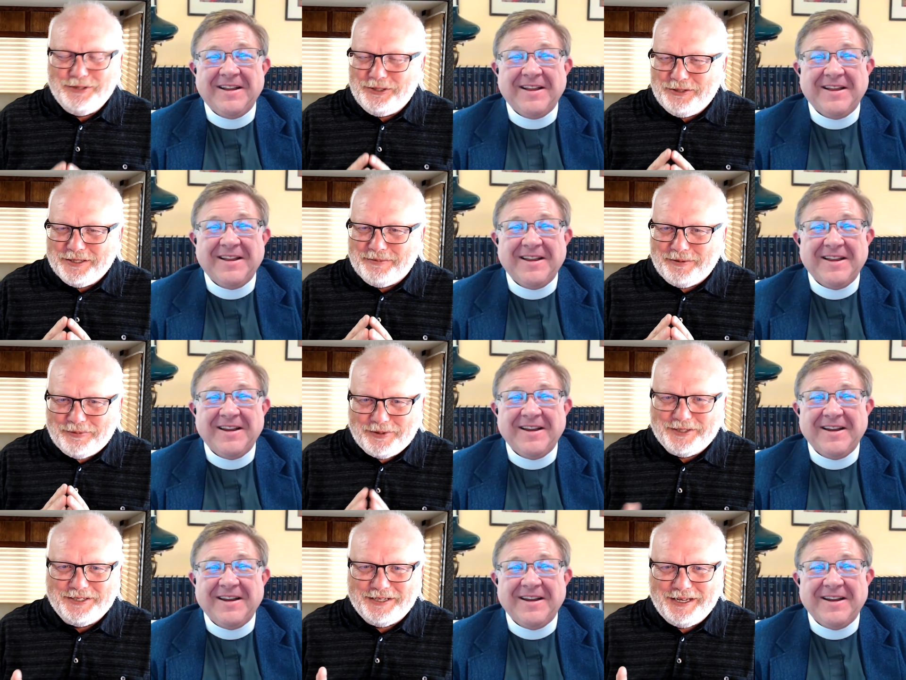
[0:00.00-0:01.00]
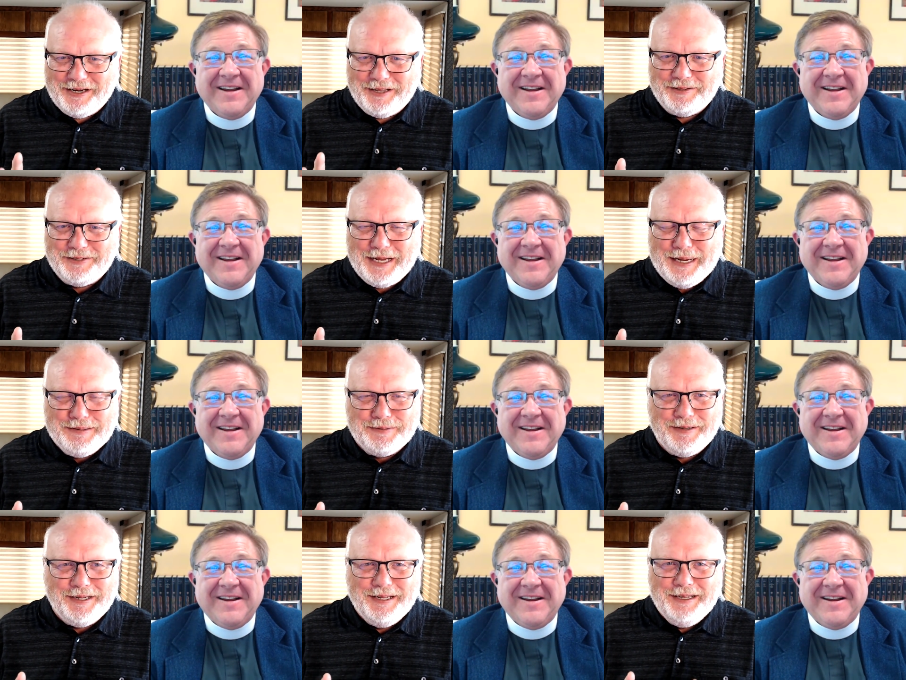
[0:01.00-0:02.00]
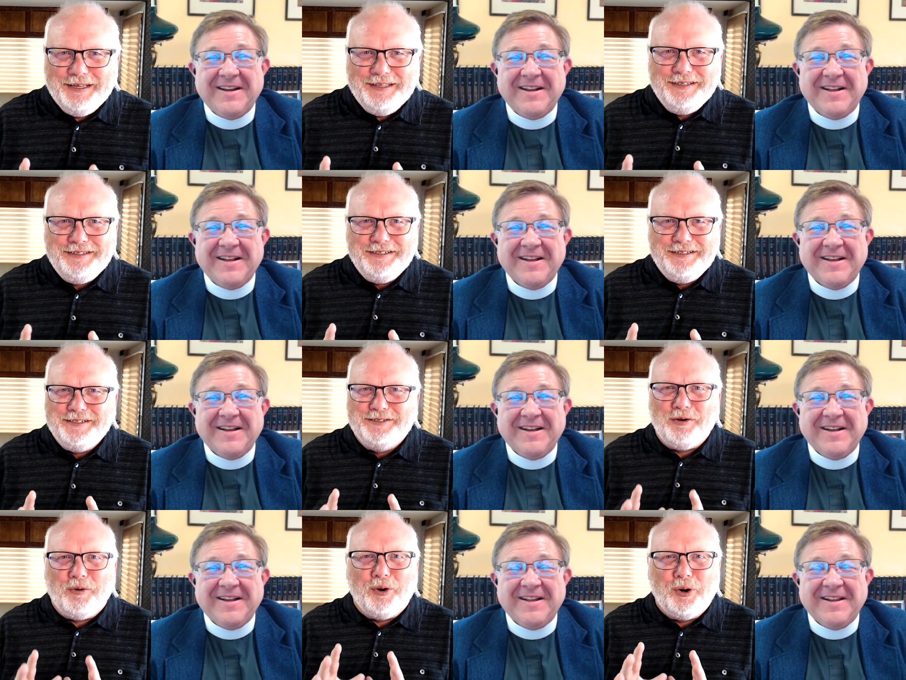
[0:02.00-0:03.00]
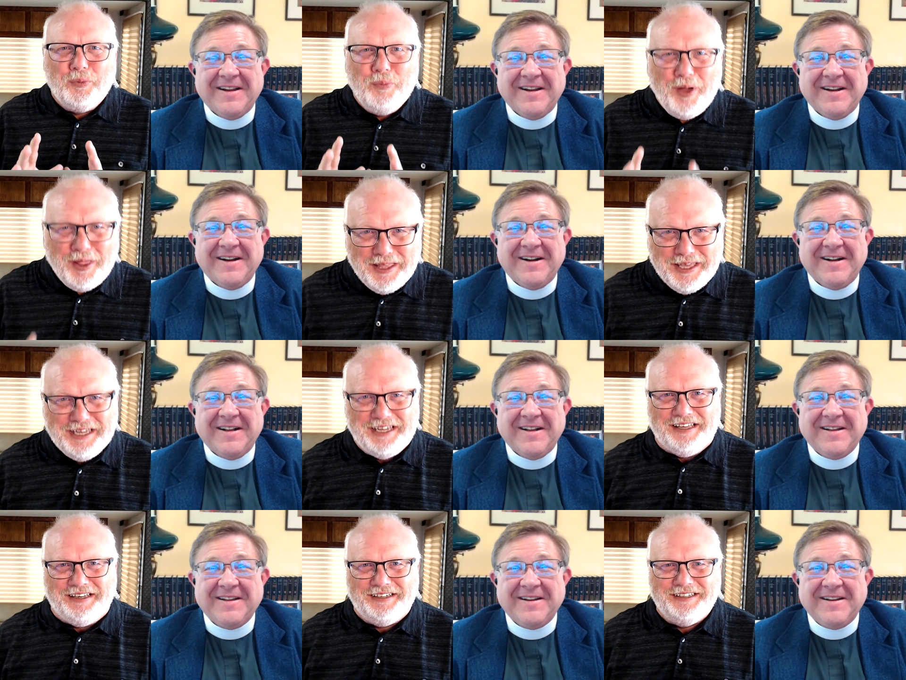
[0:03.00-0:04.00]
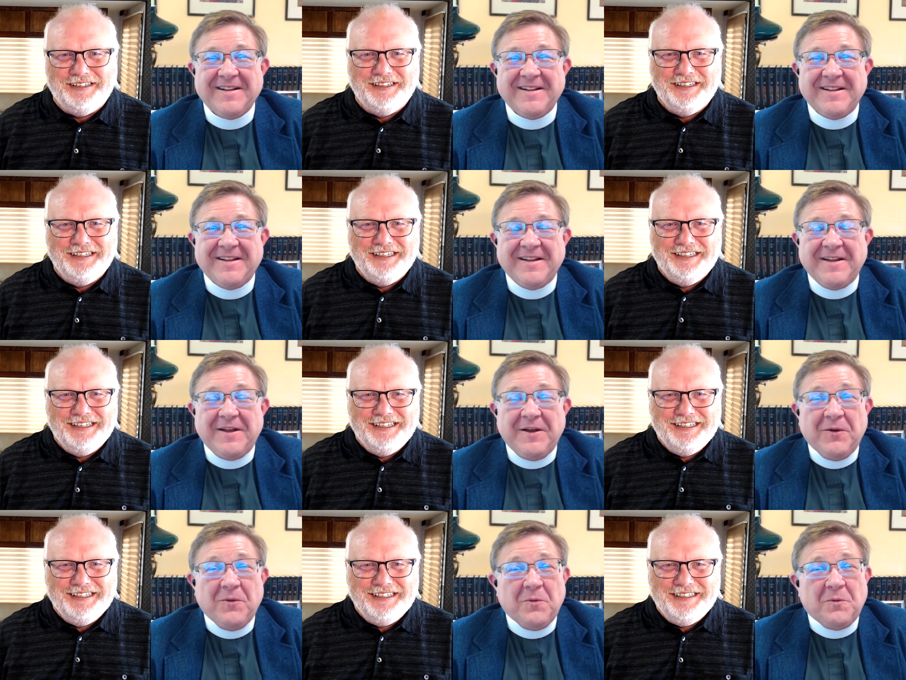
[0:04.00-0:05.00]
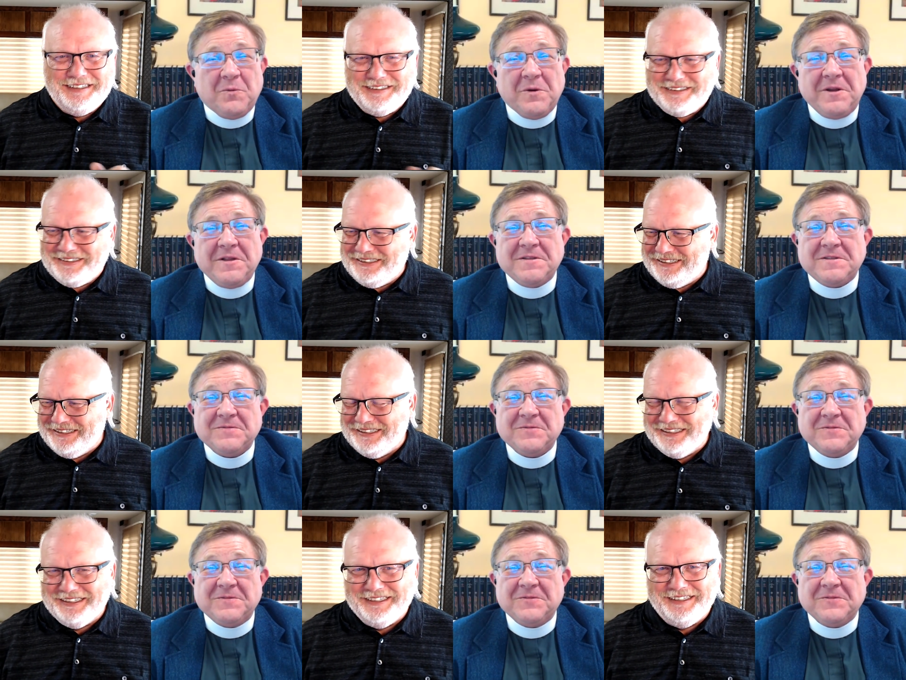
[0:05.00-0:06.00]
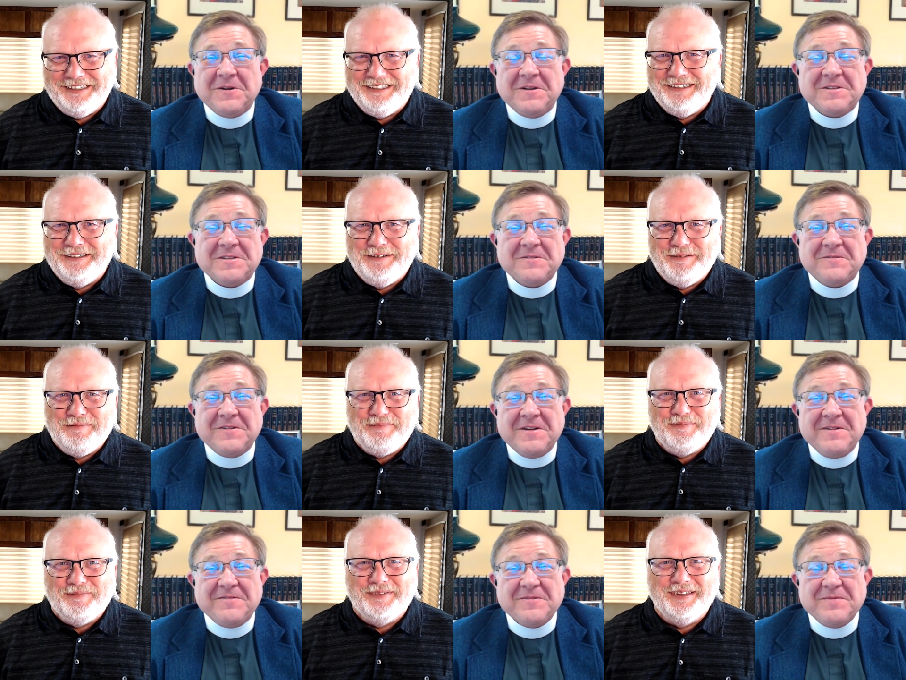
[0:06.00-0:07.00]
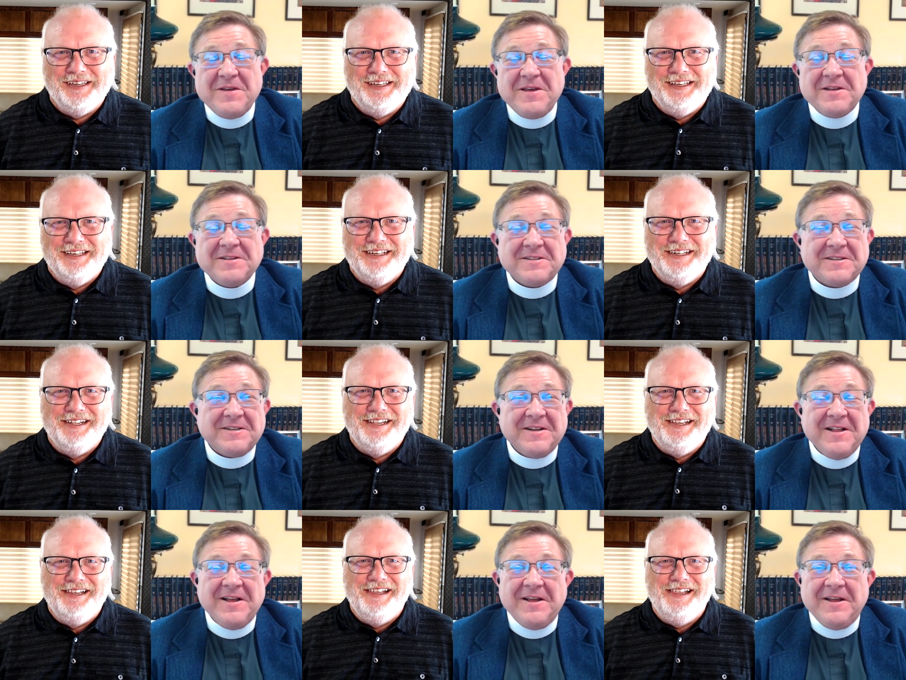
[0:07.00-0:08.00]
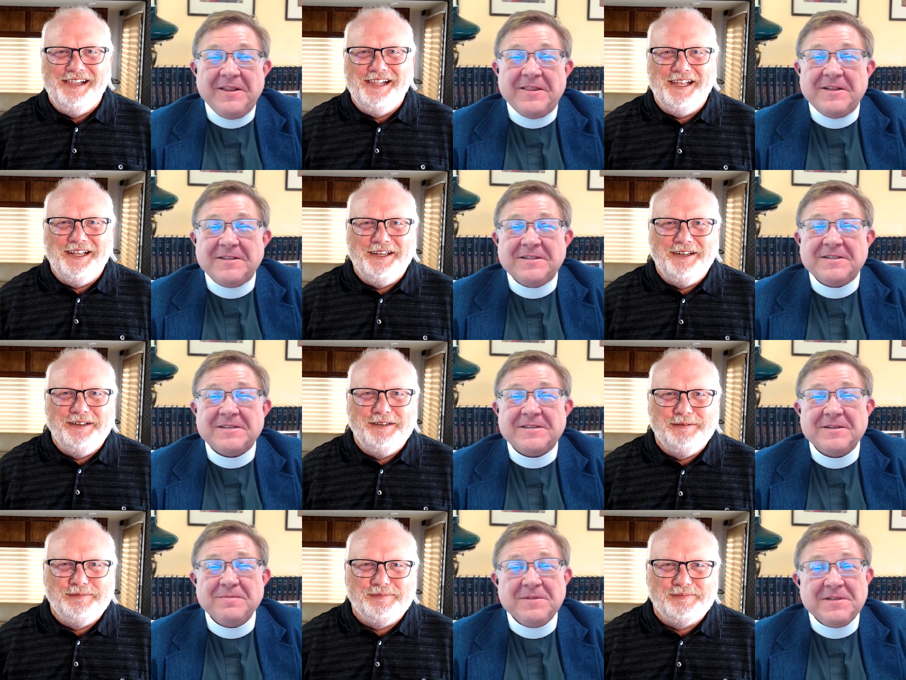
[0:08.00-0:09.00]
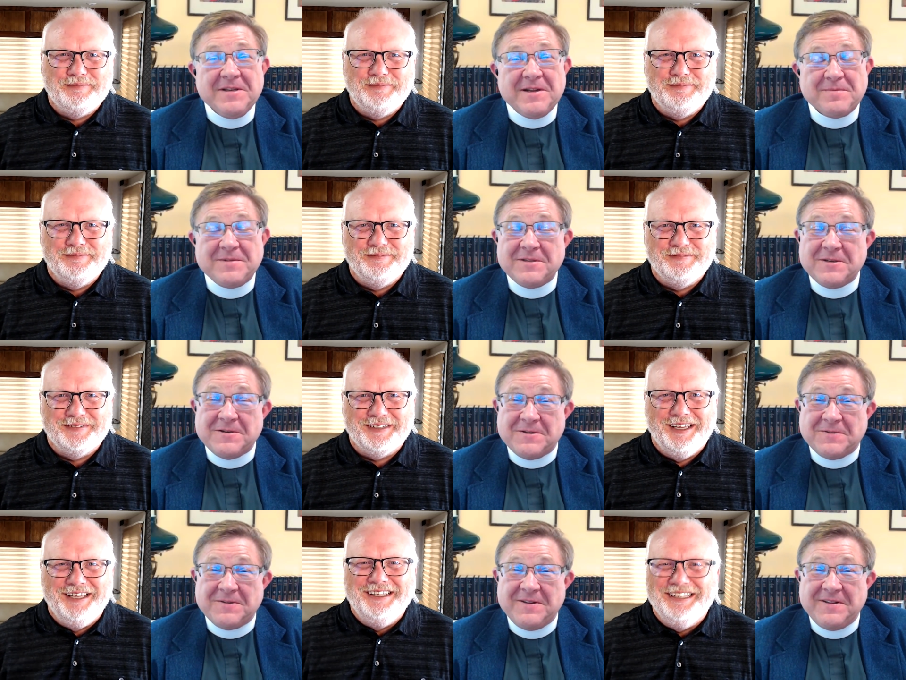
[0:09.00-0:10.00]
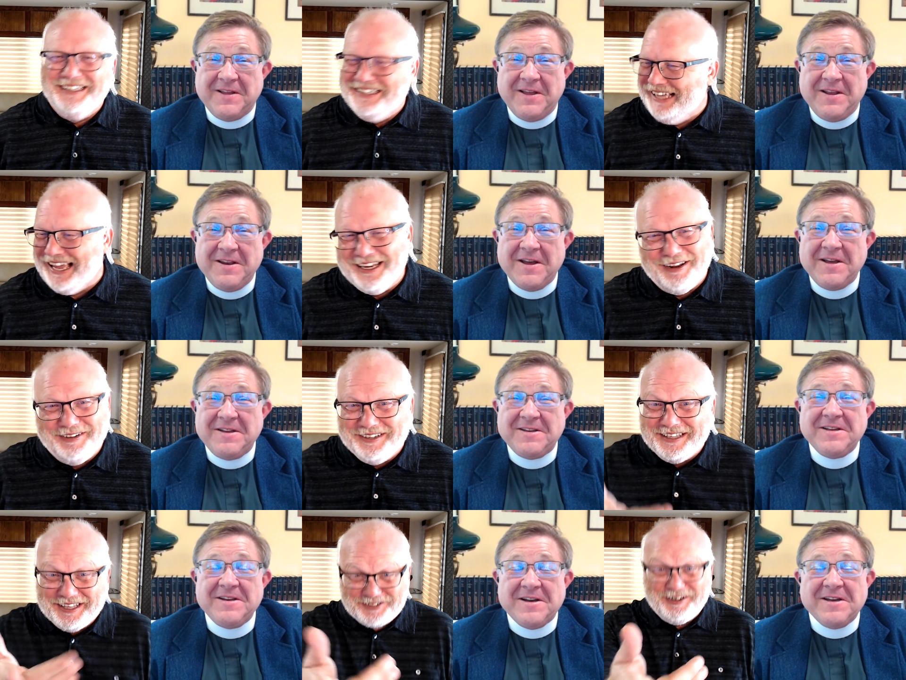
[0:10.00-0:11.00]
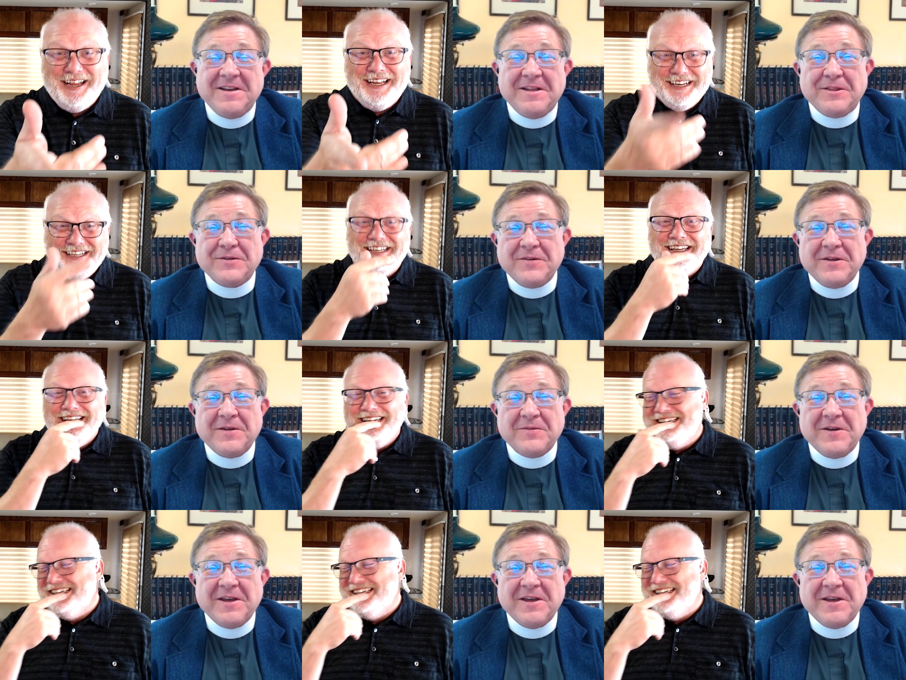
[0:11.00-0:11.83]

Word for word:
Speaker 1: sure it's been worse at other times, but this is just Orwellian. You know? What is
Speaker 2: what is so funny for me is that this is a Simpson episode. In nineteen ninety-three, right, we